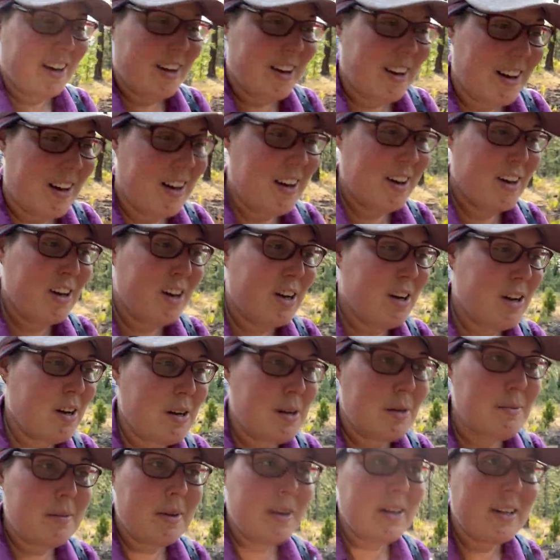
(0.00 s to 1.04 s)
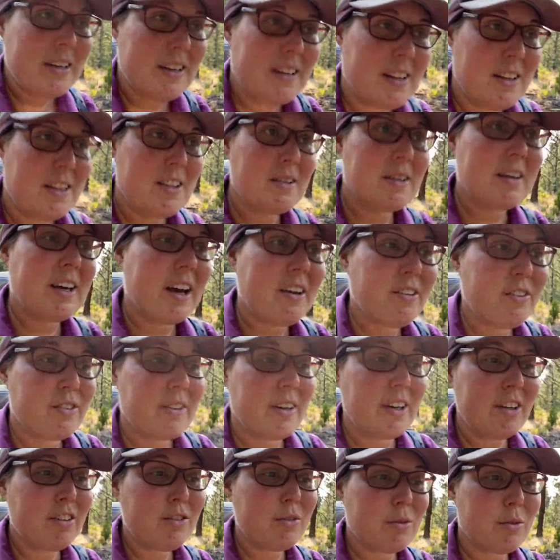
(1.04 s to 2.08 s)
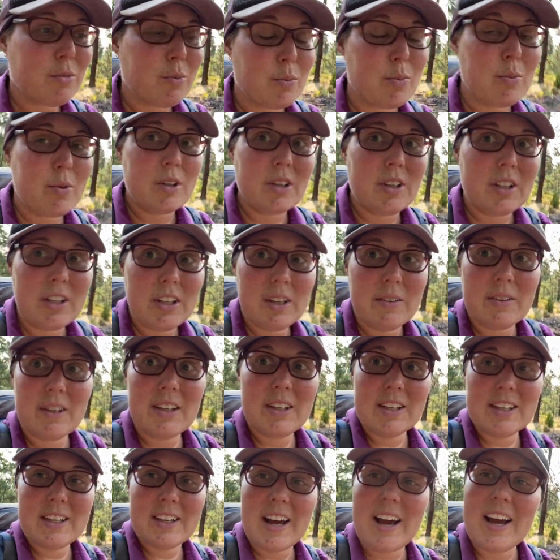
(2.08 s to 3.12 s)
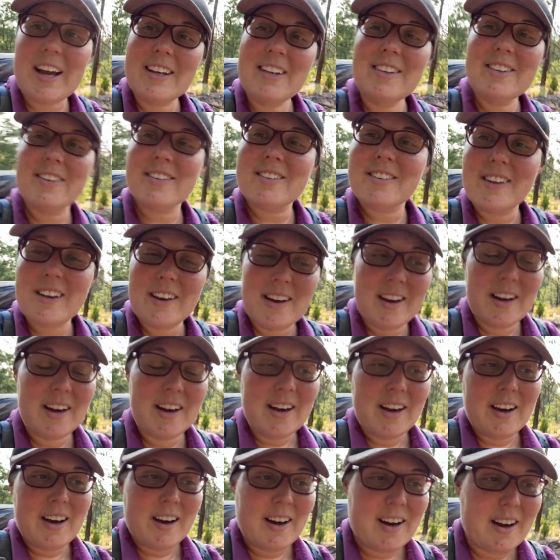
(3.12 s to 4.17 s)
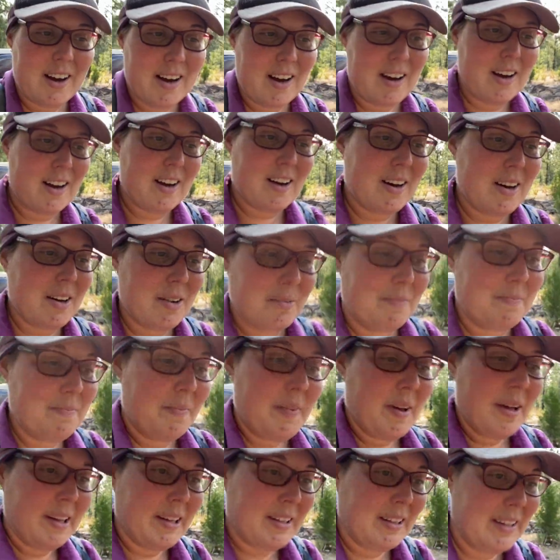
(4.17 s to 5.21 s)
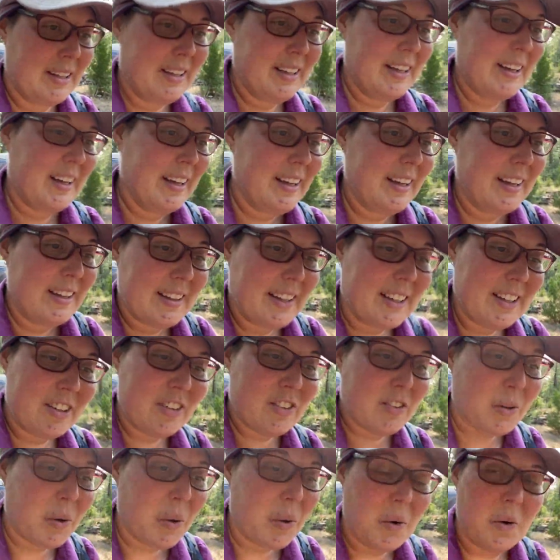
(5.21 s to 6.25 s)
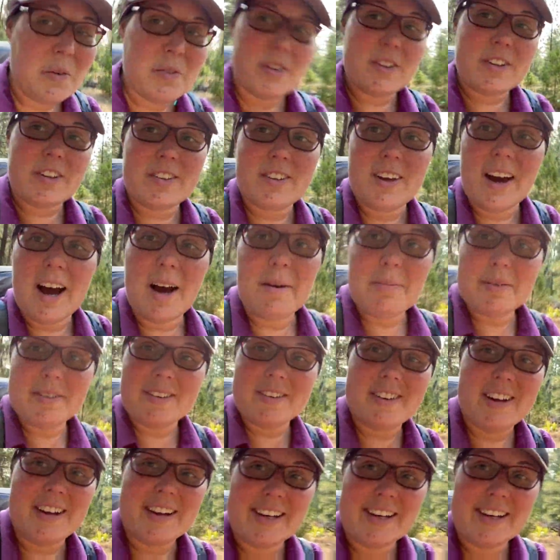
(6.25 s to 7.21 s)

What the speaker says: The guest ranch was really nice. They just go over the top to take